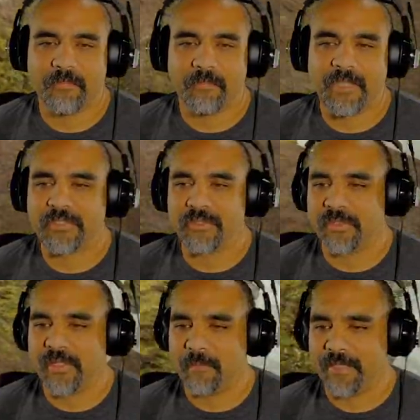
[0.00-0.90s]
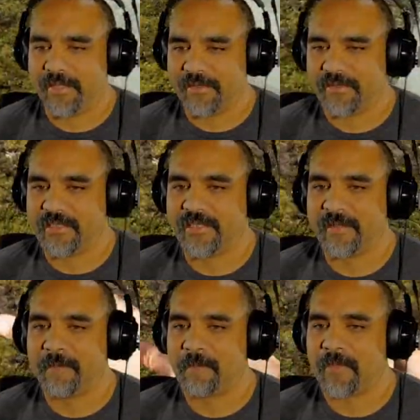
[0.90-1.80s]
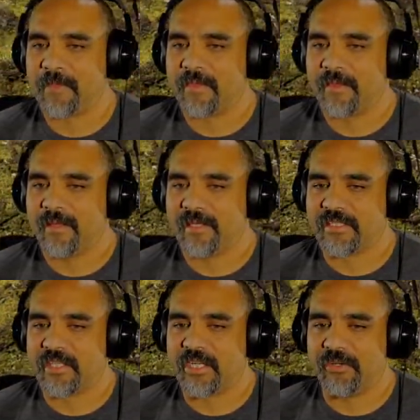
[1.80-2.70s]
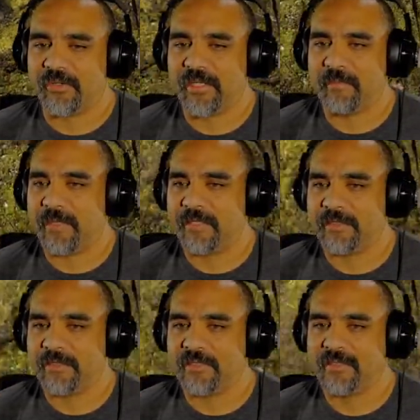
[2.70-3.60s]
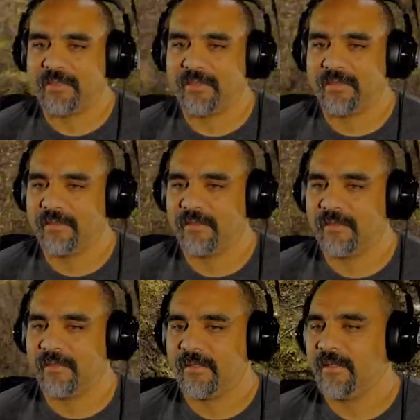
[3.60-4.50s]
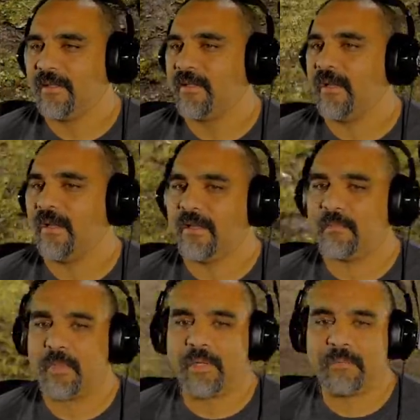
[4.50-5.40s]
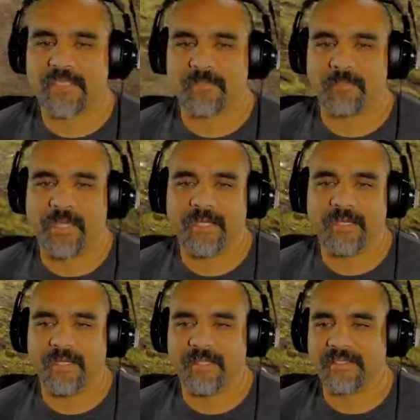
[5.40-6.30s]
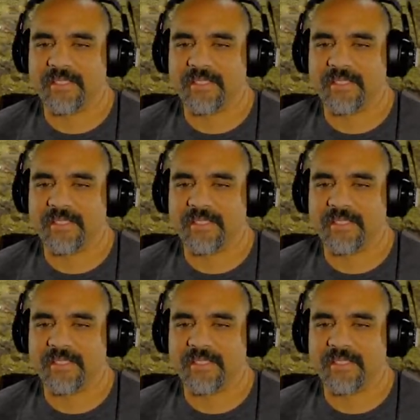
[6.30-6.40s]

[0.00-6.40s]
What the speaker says: me doing a build, a security build, and pretty much the plan is